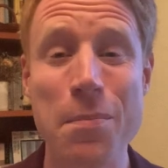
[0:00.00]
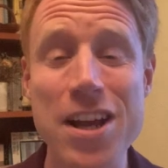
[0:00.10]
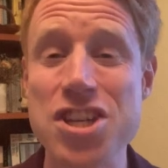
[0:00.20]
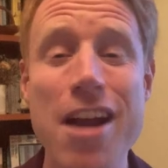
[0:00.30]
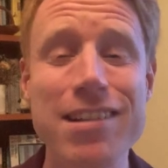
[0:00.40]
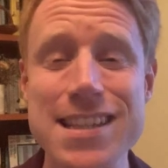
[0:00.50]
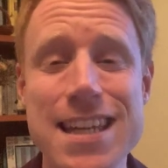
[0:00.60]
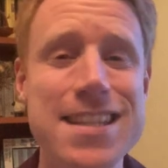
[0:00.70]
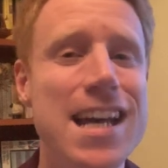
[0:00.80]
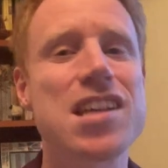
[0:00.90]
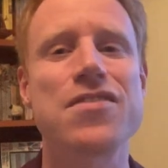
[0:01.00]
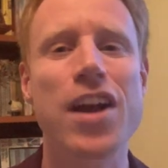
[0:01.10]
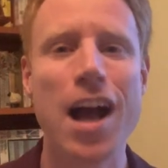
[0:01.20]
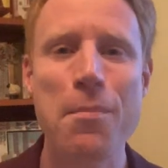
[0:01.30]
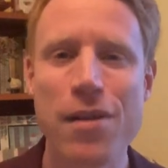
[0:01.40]
by sharing details of a
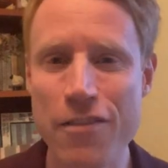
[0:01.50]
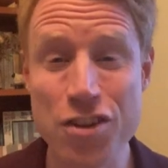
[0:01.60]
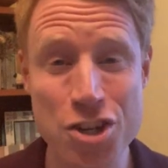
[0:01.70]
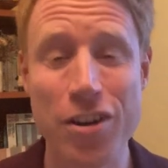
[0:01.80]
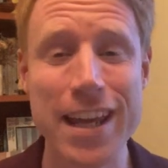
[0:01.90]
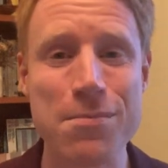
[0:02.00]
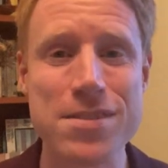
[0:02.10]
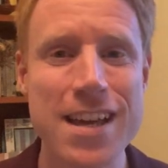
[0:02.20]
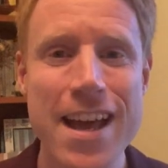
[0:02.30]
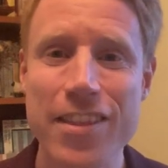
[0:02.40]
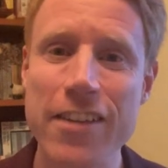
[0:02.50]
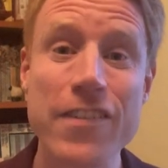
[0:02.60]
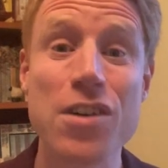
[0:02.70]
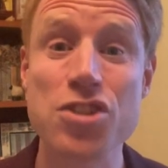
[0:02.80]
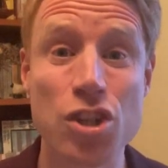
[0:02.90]
couple of dreams that he
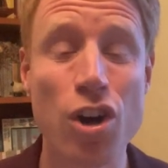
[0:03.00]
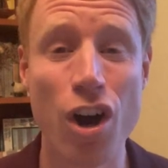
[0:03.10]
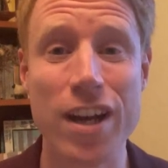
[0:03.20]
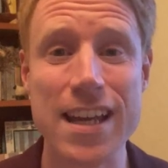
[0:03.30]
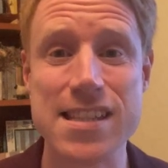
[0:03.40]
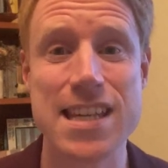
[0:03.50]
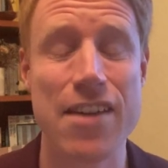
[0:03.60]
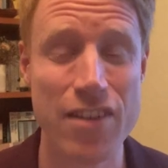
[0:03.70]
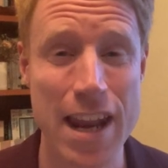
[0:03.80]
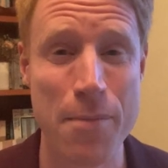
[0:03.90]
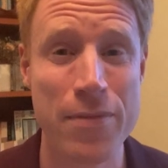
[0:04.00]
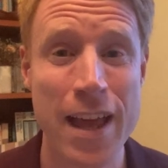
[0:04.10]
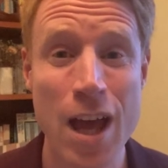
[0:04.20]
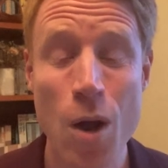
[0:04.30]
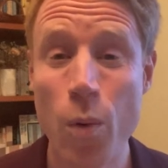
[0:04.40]
feels that God has given him,
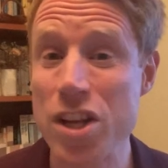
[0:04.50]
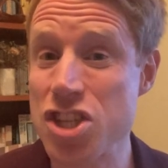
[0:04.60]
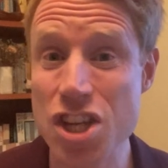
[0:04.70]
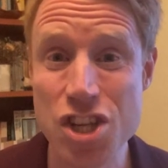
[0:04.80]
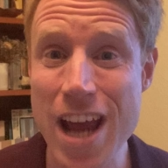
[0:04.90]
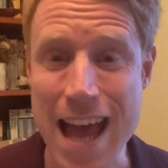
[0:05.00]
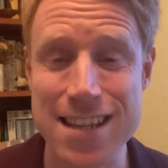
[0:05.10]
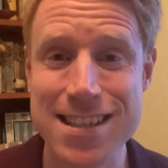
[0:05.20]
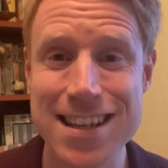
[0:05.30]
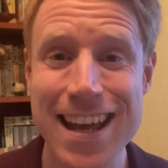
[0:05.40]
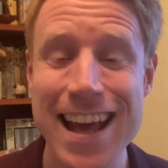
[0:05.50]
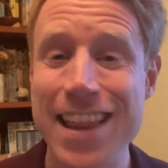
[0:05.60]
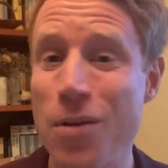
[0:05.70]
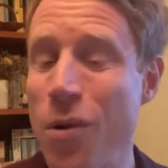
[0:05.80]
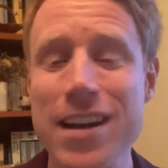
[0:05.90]
which suggest
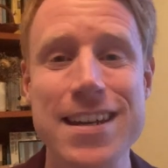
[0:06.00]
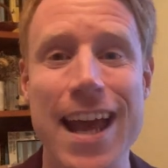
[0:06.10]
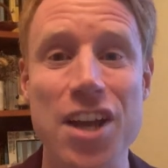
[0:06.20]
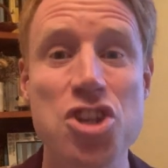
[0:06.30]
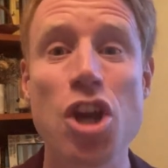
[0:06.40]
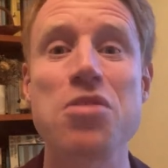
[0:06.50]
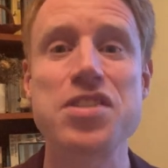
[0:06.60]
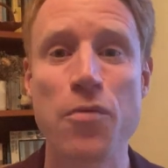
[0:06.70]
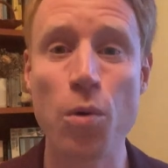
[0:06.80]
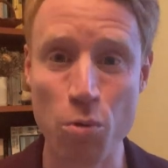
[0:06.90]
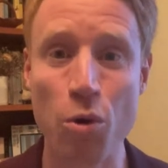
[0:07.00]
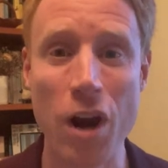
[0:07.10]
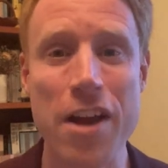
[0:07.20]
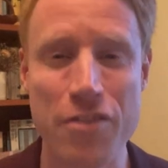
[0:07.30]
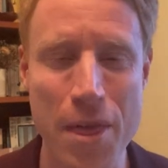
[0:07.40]
that one day Joseph will
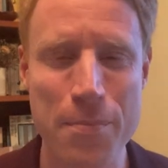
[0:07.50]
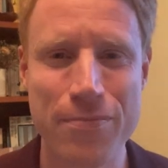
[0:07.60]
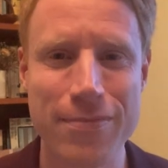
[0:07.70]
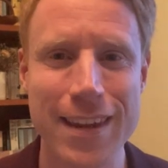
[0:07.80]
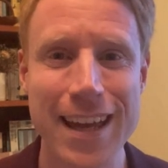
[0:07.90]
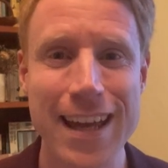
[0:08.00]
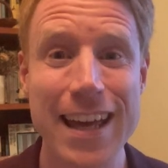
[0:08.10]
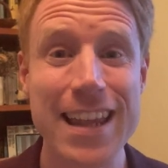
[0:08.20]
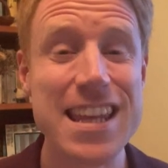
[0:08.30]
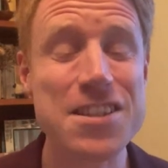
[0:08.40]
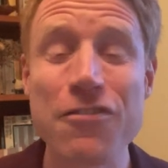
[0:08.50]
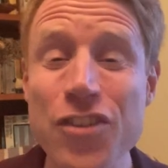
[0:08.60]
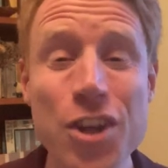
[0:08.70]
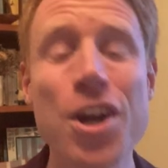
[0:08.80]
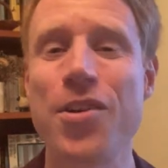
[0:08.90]
rule over them. This
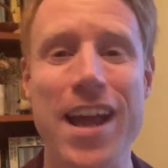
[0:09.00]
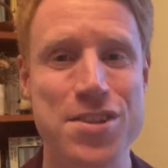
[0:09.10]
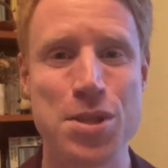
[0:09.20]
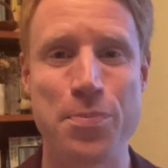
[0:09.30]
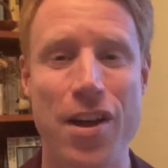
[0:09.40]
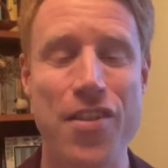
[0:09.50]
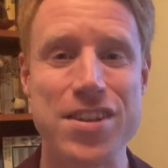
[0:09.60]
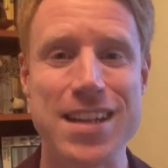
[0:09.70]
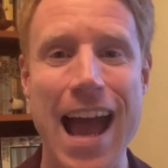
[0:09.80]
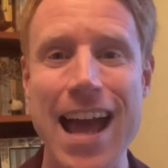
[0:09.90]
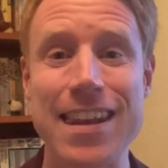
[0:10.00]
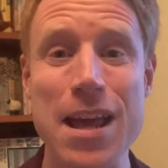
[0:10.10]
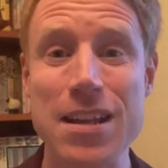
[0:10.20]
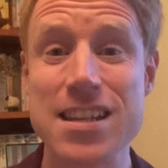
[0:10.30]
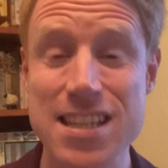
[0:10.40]
infuriates the brothers and
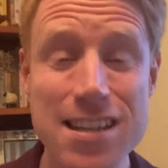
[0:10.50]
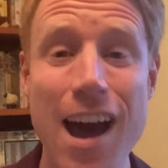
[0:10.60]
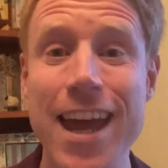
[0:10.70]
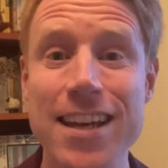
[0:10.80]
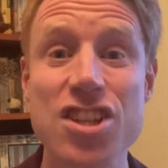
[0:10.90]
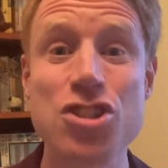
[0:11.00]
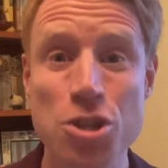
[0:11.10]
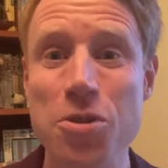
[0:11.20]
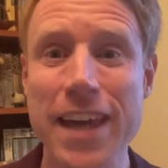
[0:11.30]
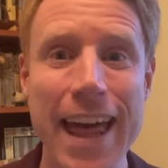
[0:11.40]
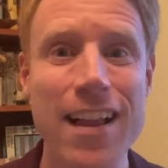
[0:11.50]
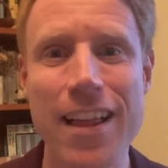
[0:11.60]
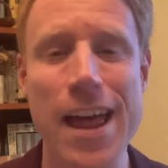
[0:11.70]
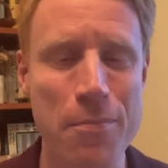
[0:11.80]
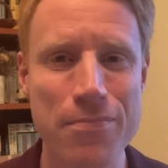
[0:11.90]
they decide to kill
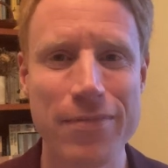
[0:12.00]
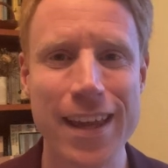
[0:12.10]
him.